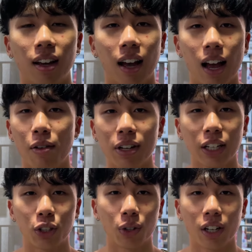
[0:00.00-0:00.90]
I haven't
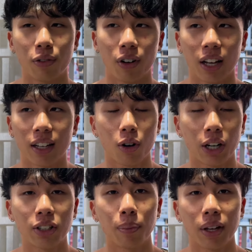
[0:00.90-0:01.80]
eaten sugar for like
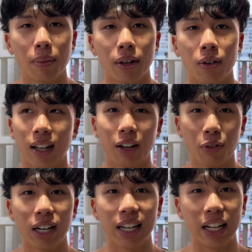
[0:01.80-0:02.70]
quite some time now, like
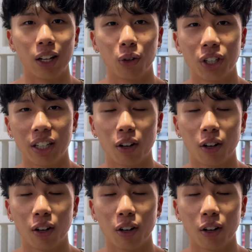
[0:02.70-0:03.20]
really indulge in it.